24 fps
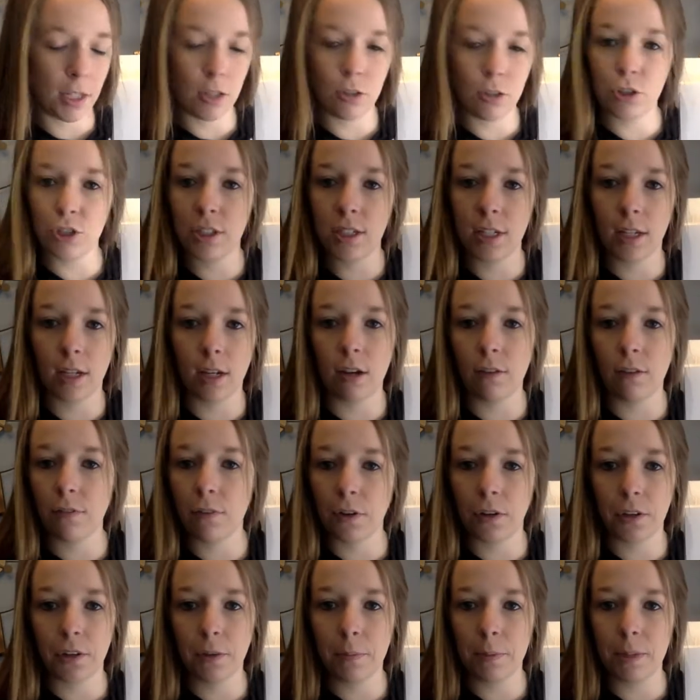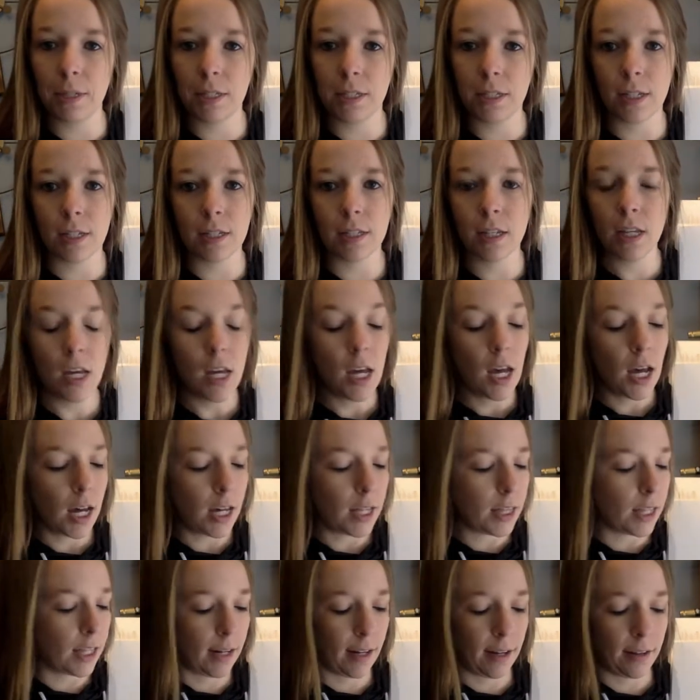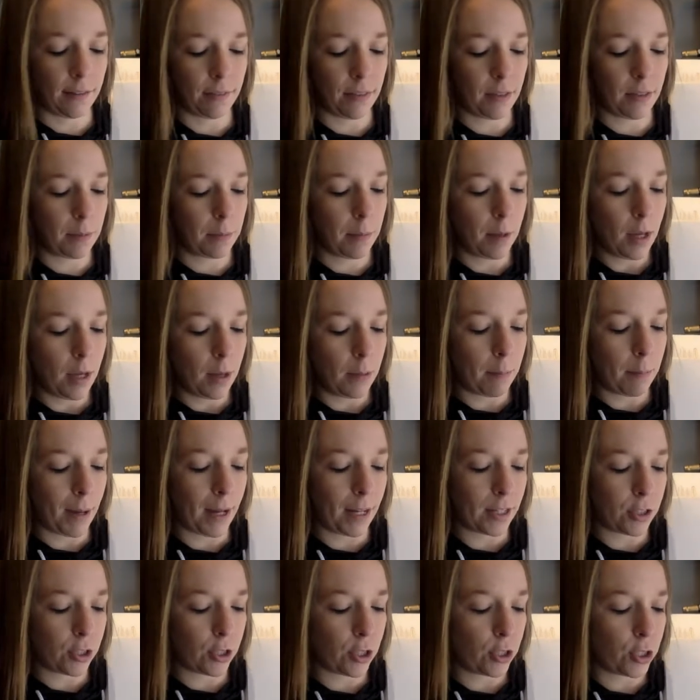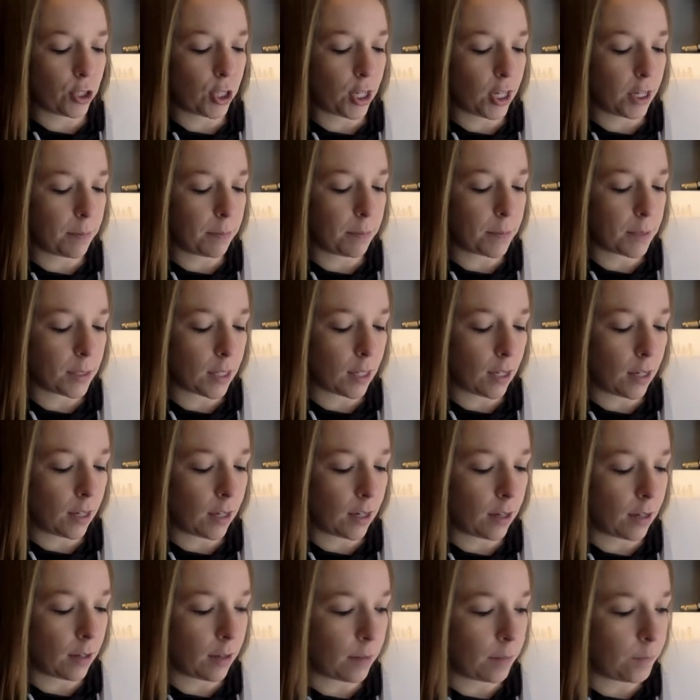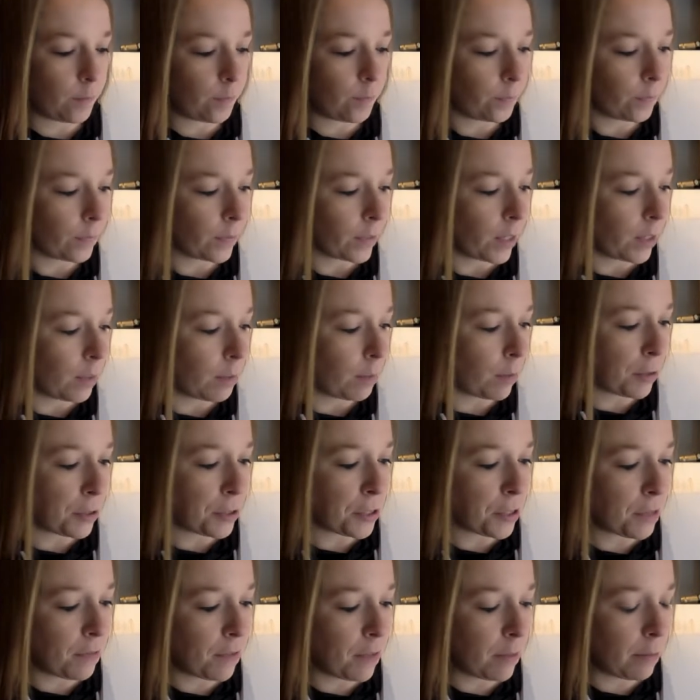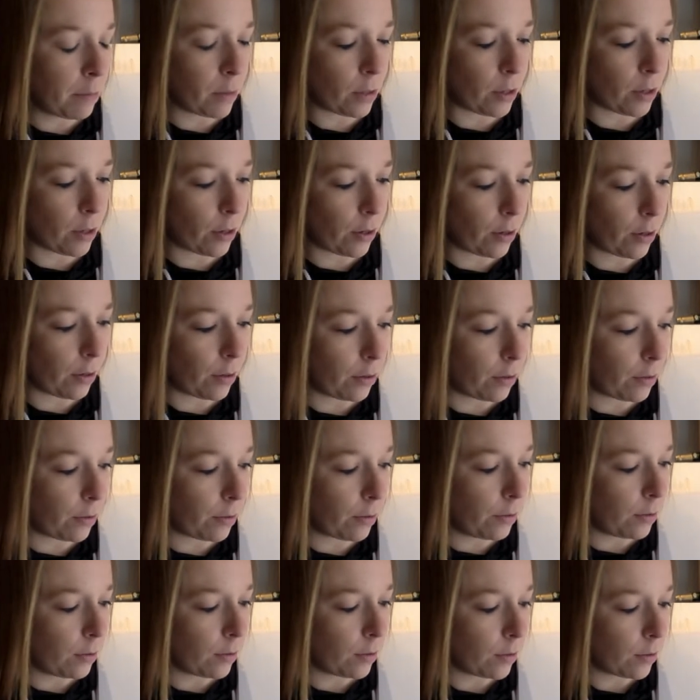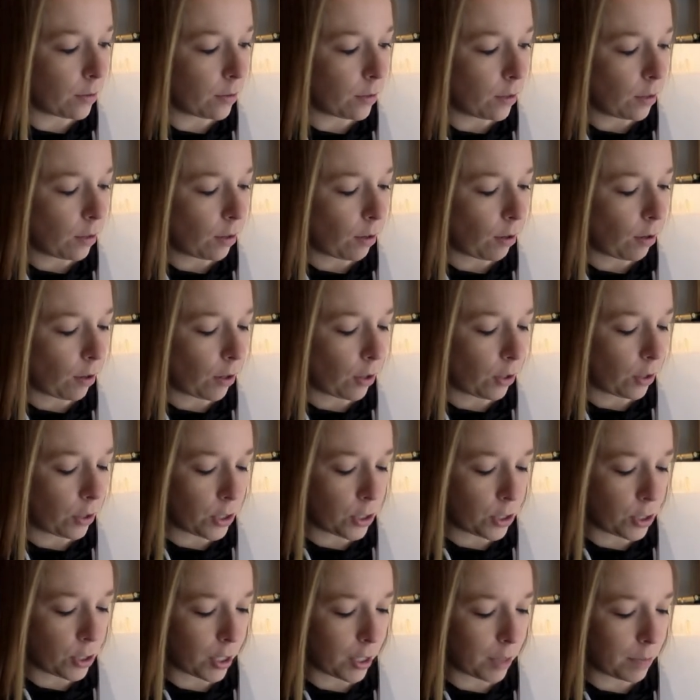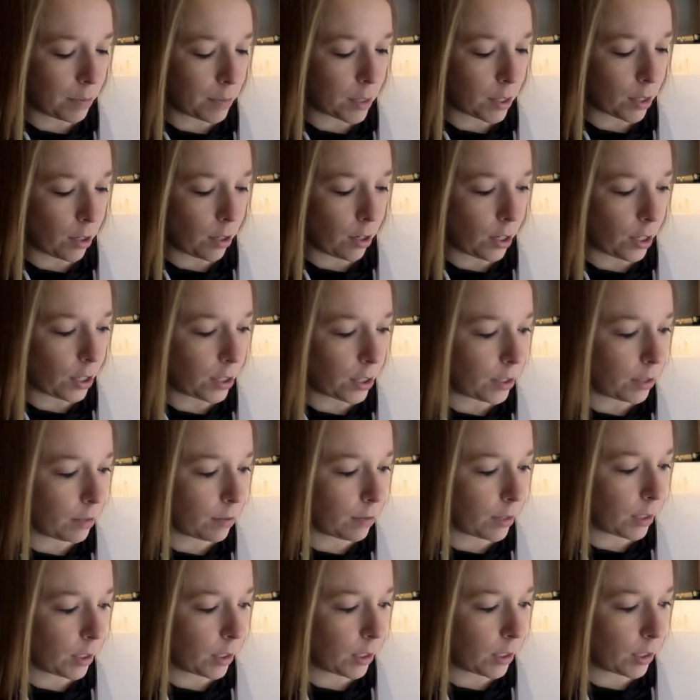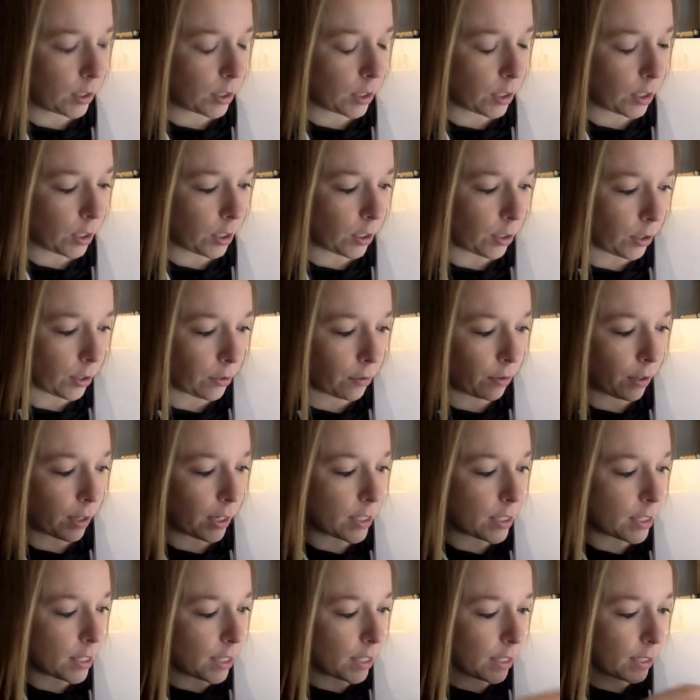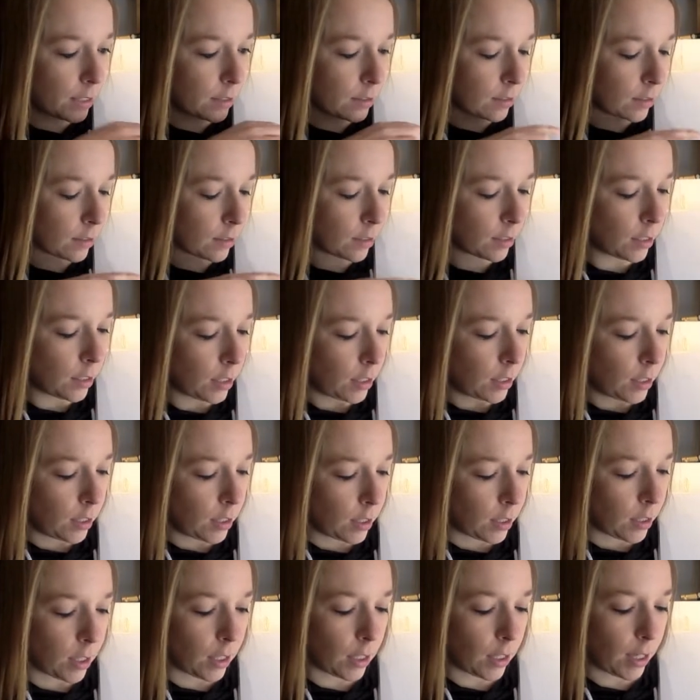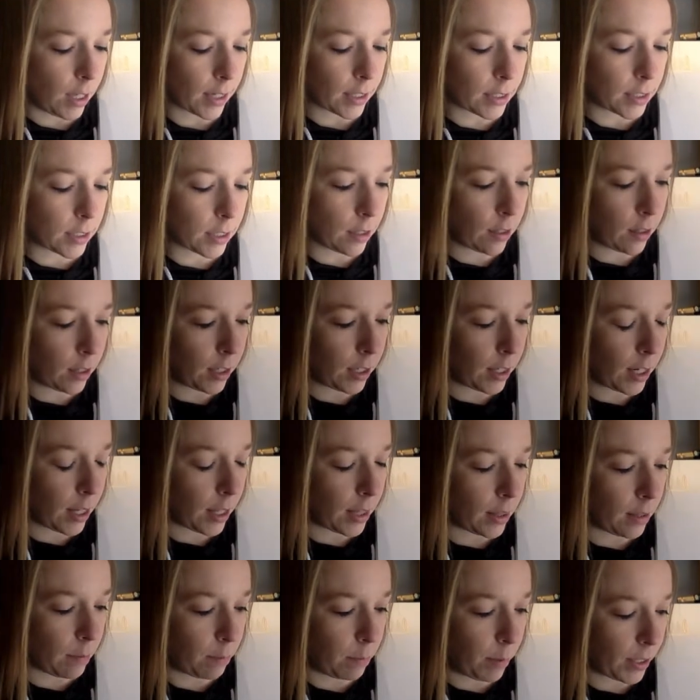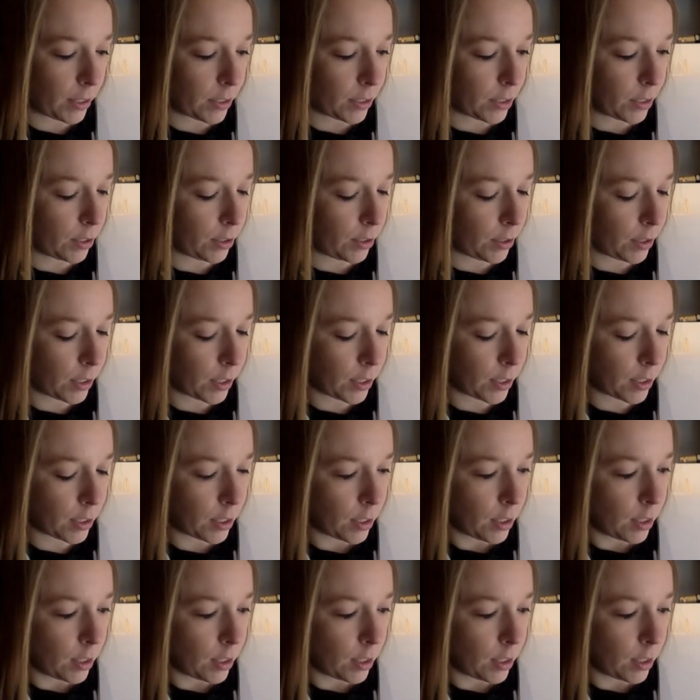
You just take off all the pieces and then have them match the shapes. Most of them know all the shapes. The harder ones are the crescent, the hexagon, and the pentagon.